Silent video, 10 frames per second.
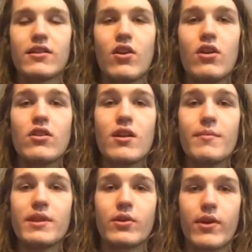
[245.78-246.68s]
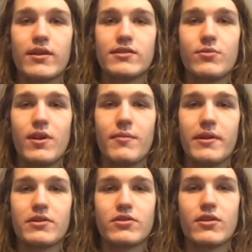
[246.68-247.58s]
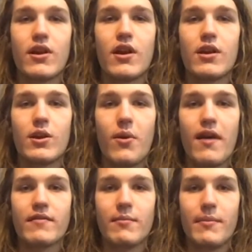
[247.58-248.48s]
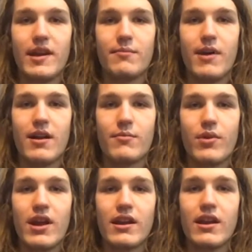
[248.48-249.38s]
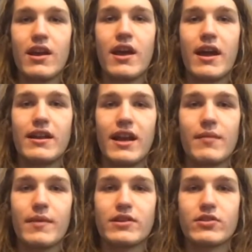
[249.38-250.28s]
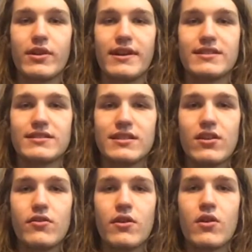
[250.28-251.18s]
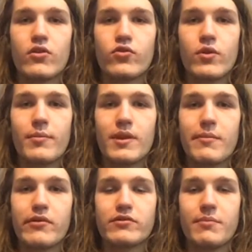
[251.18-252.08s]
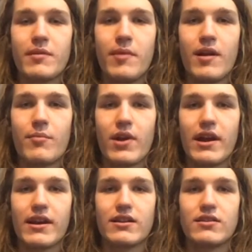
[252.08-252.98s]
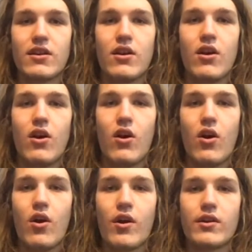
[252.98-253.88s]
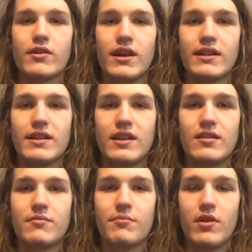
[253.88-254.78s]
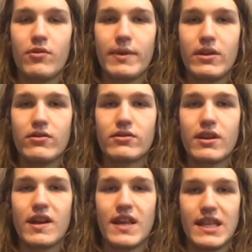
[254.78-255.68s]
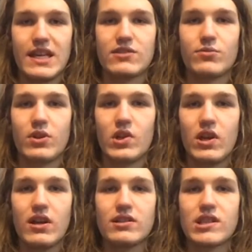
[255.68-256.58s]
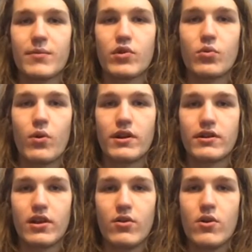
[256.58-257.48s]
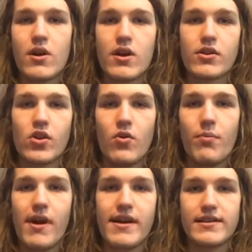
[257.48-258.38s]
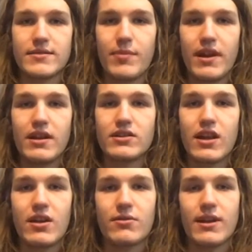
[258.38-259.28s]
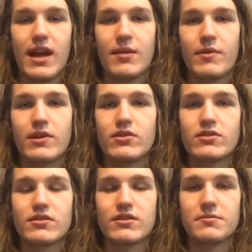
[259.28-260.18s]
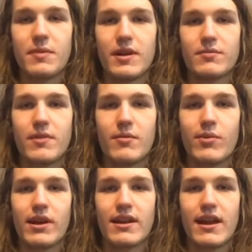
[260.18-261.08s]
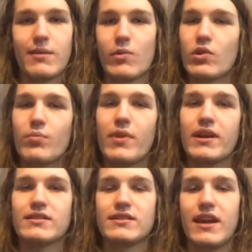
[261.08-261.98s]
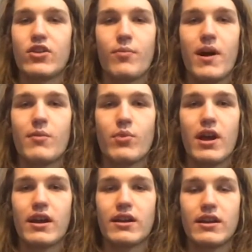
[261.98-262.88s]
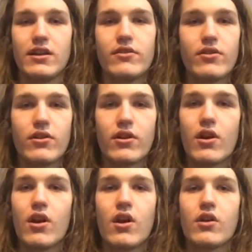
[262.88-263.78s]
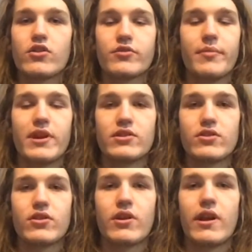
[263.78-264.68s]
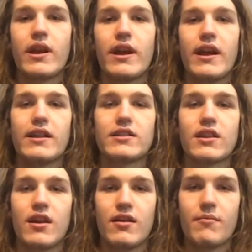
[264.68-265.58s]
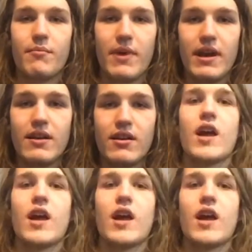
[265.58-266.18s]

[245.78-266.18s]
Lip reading: Going along with the cranks, you want to make sure you have a mid-bottom bracket, and you got to make sure it's sealed. Normally, most mid-bottom brackets are 19 millimeters, and that's really good. Some are 22. Don't buy a Spanish. I don't think anyone uses a Spanish bottom bracket anymore. Don't buy a standard bottom bracket either. Just make sure it's mid.